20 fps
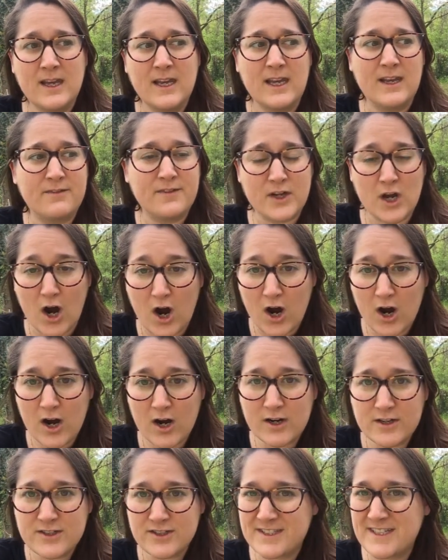If you
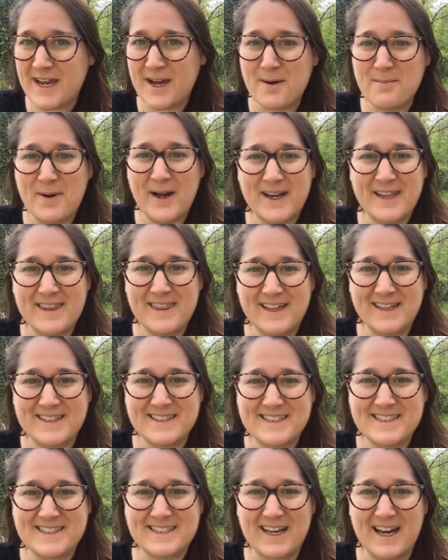are, just take a buddy
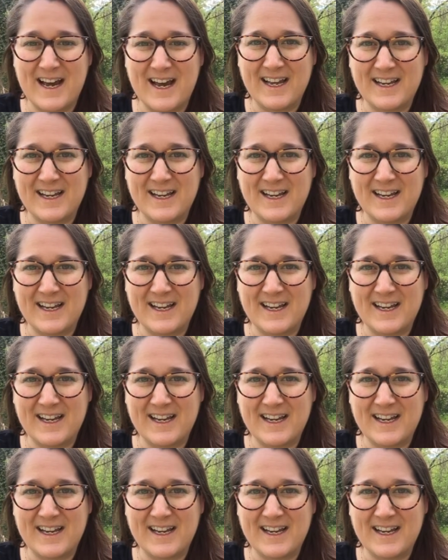that's,